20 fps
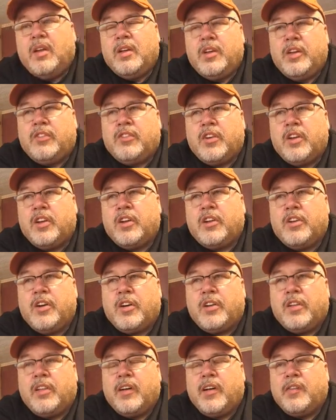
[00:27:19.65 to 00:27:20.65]
It's going
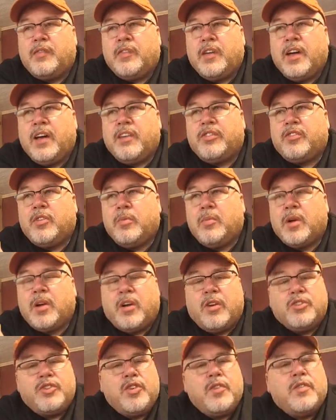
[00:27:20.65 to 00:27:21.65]
to cook a lot faster
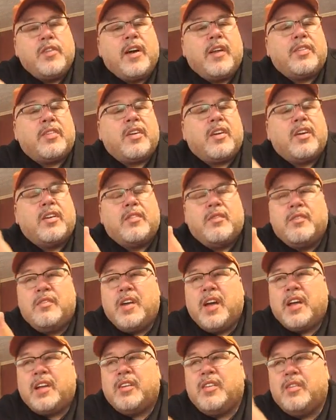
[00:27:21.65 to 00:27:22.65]
because you've got the
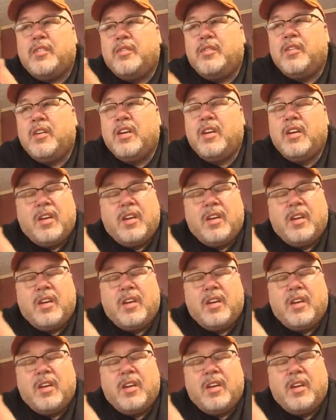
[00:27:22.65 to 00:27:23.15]
convective